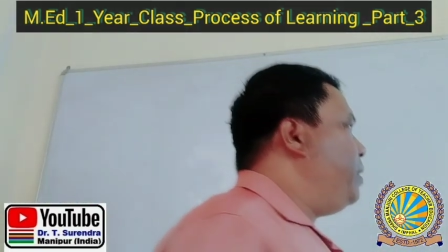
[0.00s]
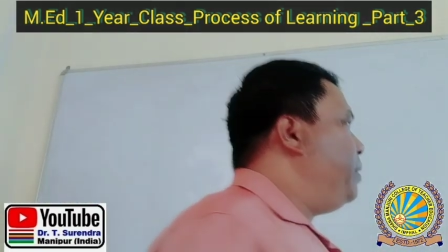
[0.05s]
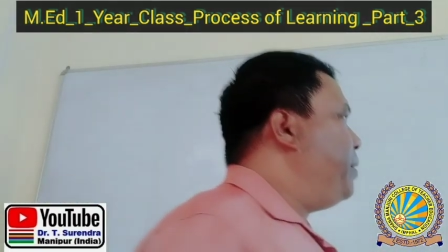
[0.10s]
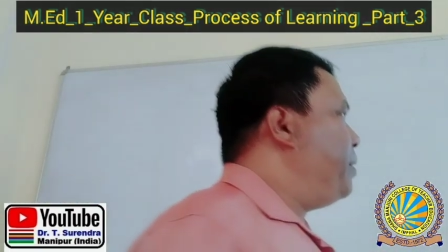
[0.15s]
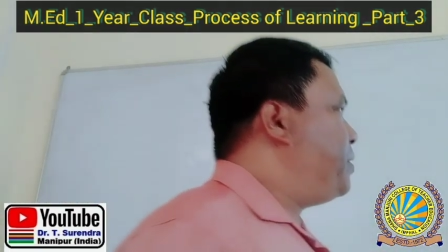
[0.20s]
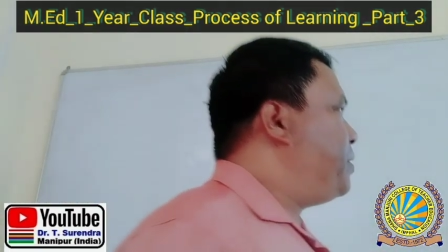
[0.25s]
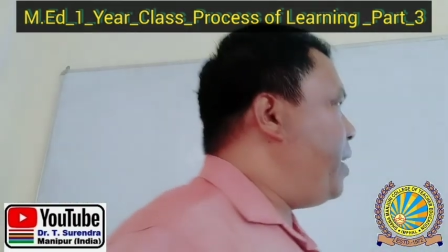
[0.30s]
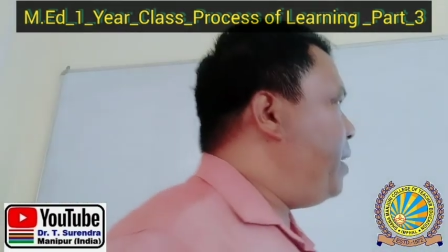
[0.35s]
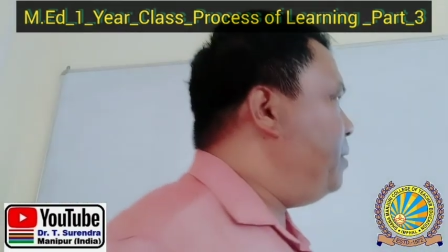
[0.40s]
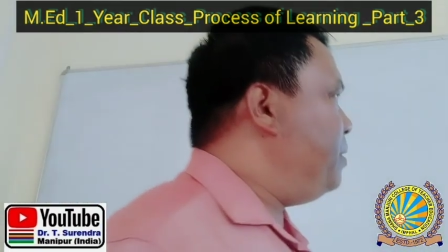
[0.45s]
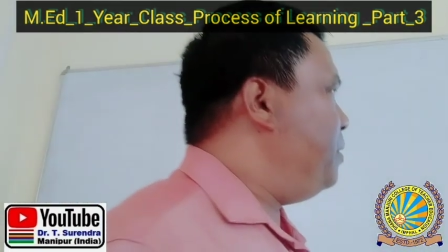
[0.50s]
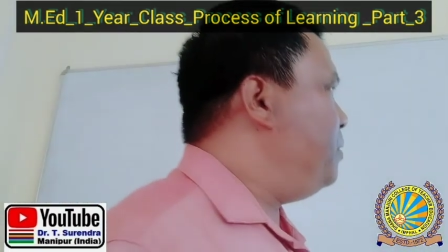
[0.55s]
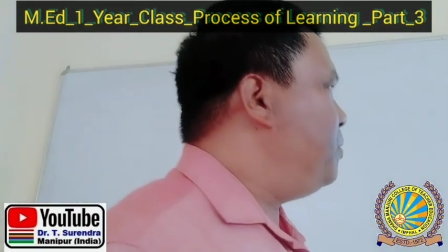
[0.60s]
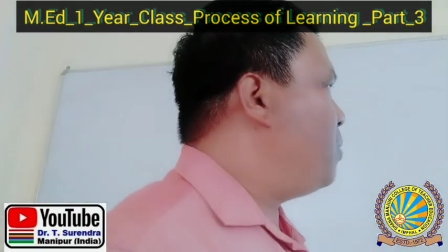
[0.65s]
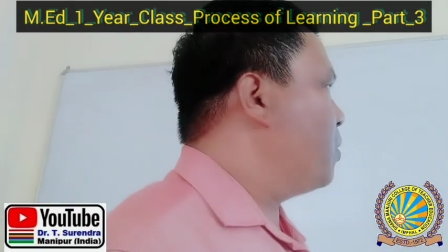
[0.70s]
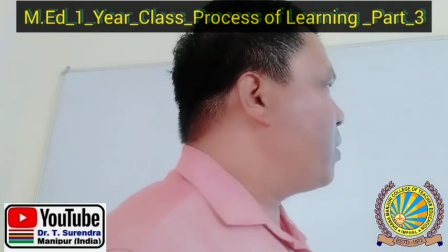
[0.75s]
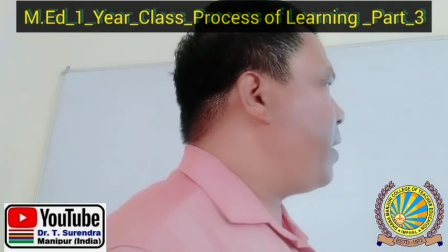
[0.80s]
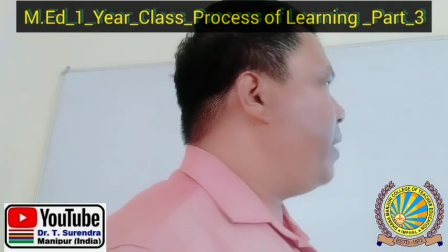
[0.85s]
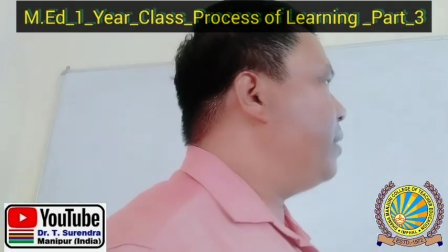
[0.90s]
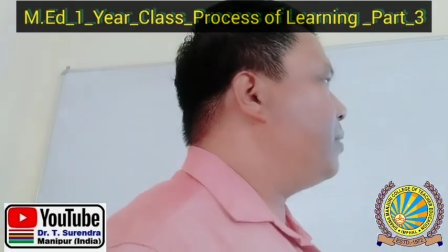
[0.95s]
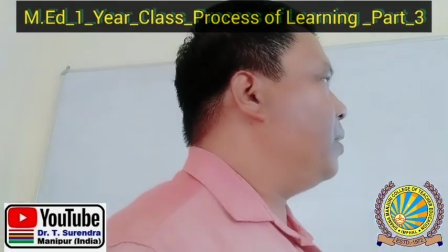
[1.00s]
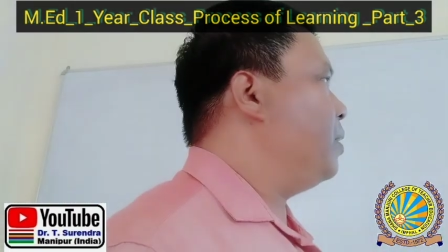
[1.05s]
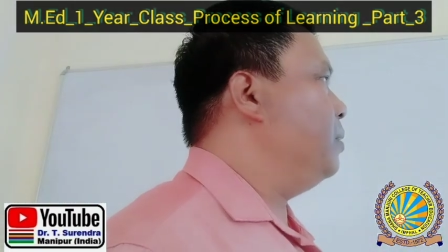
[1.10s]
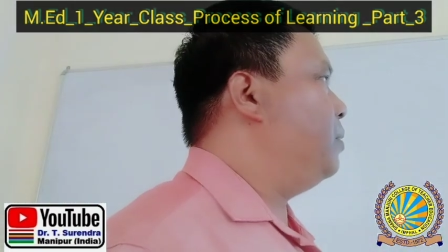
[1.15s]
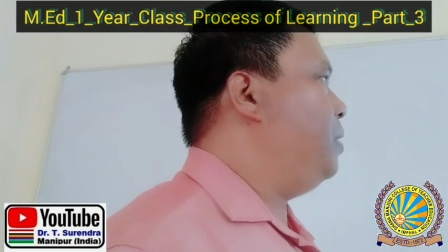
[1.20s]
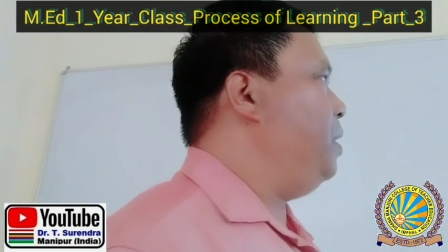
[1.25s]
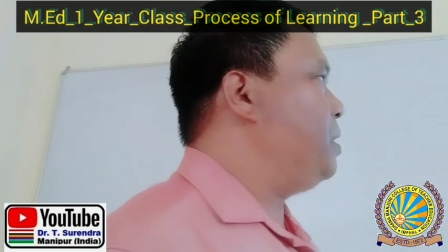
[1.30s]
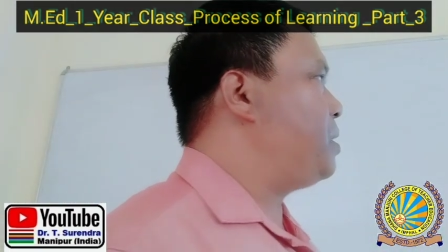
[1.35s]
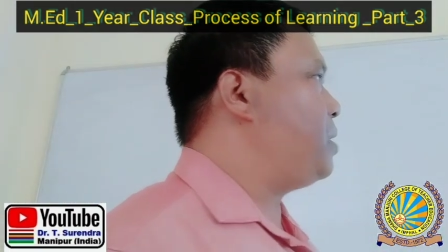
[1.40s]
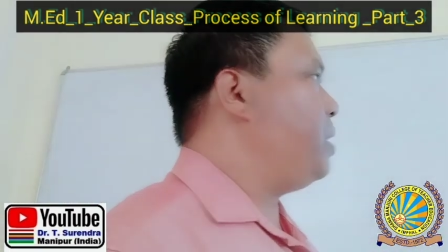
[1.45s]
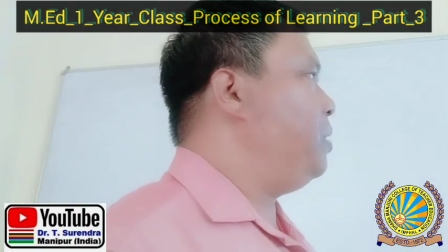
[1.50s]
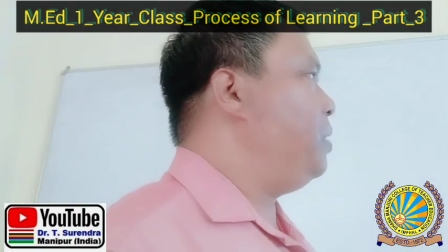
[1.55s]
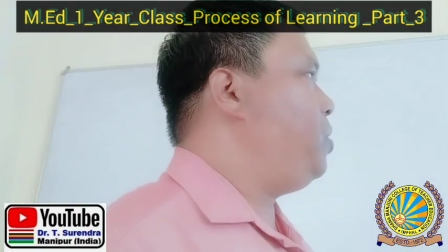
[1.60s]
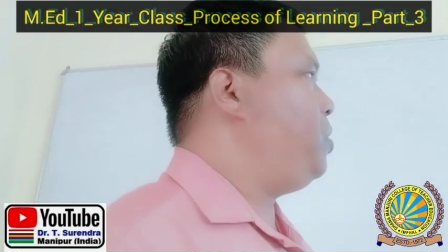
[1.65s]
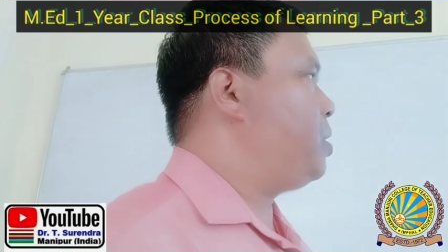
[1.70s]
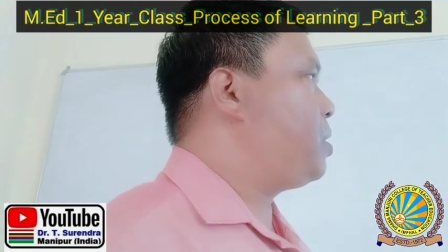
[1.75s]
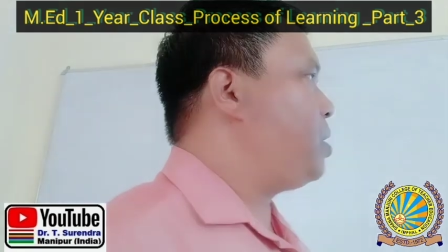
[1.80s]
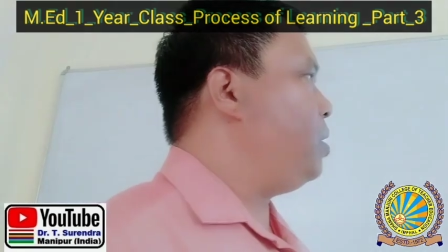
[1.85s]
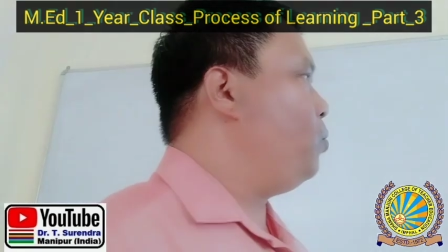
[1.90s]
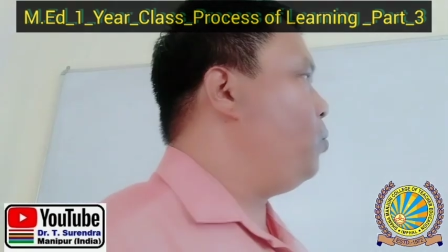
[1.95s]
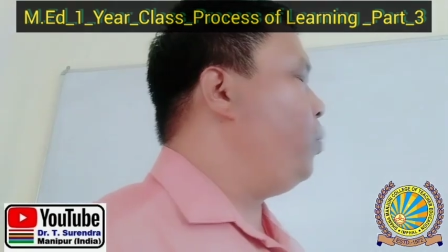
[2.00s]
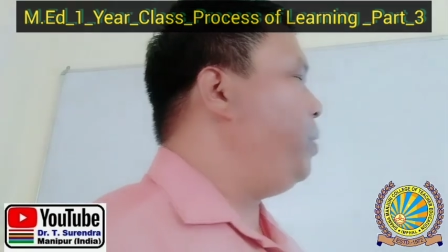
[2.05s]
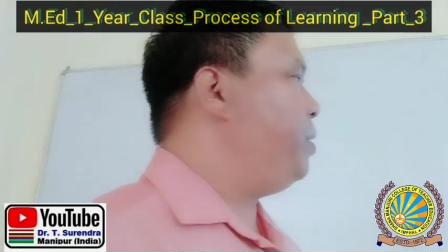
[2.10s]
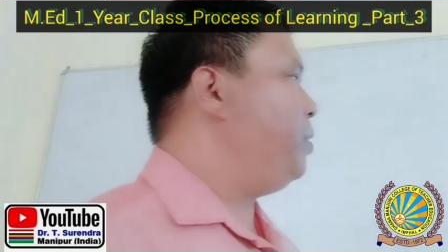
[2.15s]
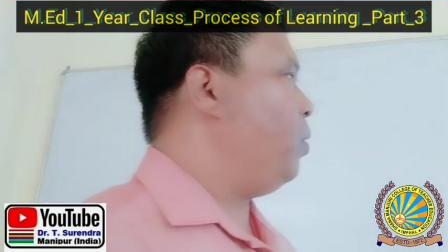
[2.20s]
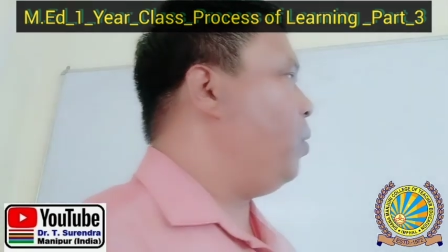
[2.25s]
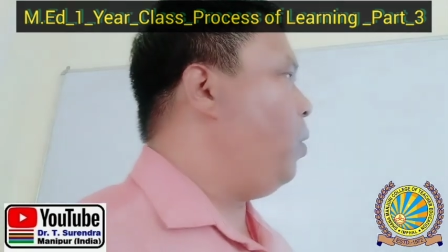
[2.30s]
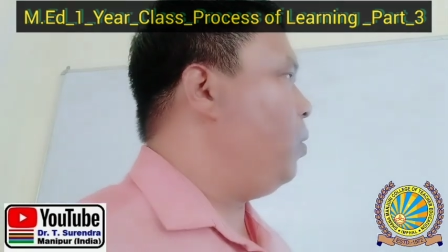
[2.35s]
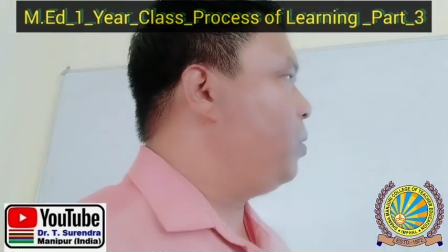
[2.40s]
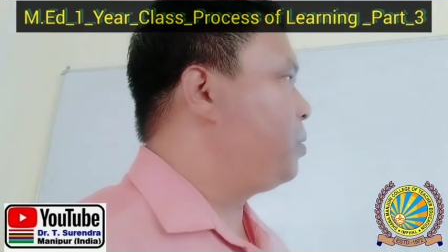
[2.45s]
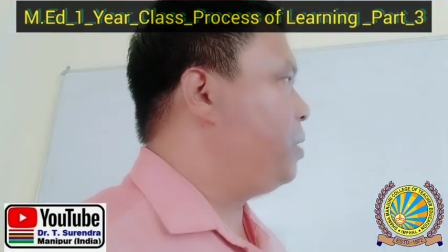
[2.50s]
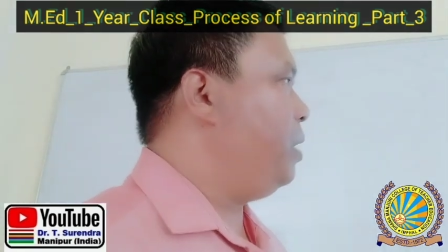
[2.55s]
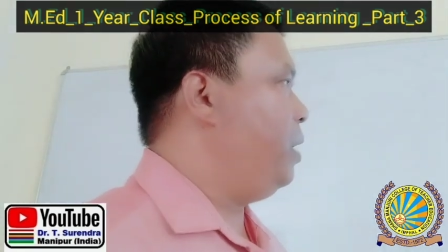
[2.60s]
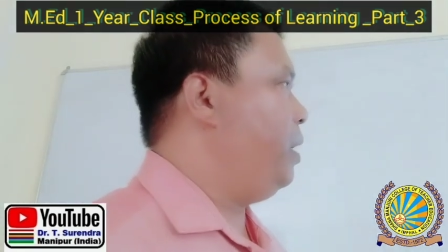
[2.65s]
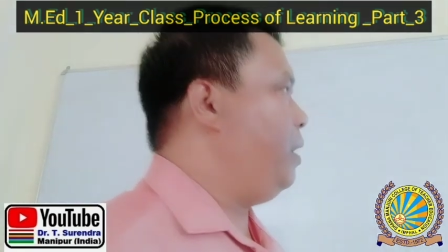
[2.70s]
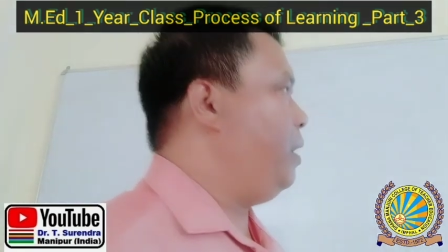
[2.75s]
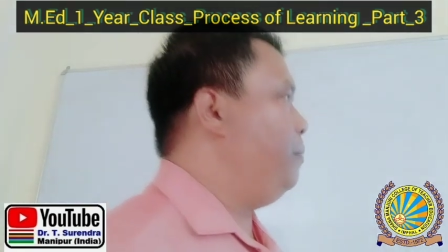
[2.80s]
retain and integrate these sensations with all